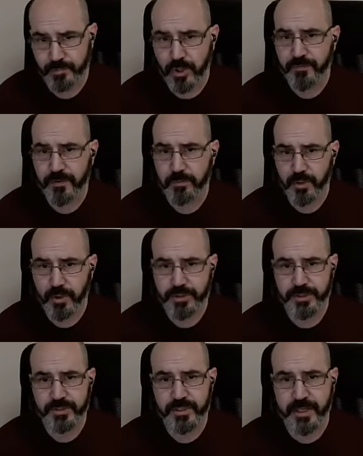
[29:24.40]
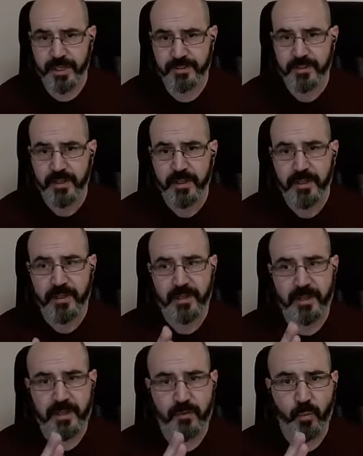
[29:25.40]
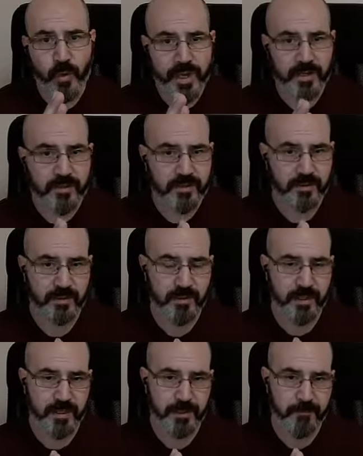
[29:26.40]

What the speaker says: profit margin, and we can